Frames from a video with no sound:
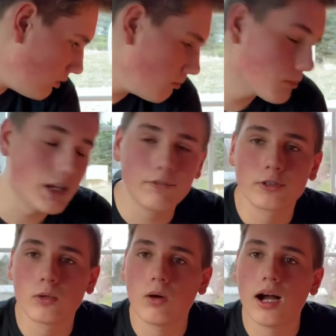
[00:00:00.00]
But after
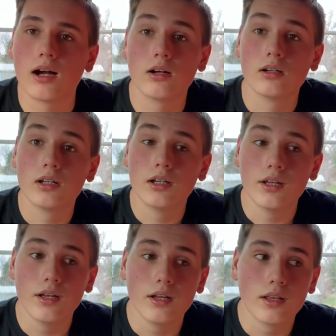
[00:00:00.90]
a while,
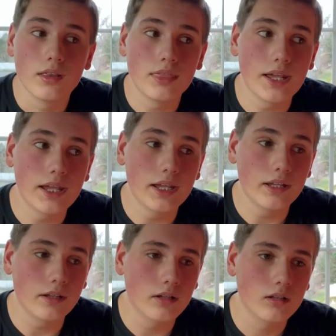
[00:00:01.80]

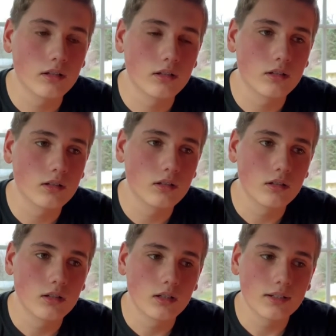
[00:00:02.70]
they
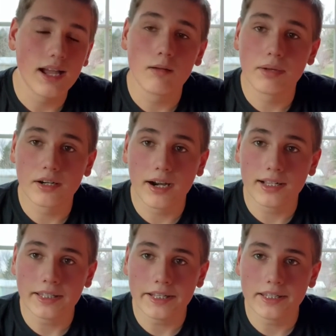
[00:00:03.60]
got better at
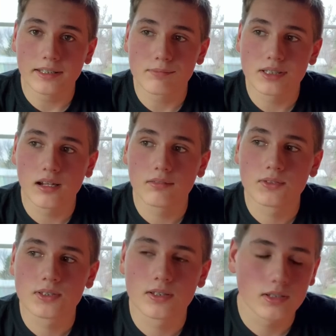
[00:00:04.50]
cleaning themselves,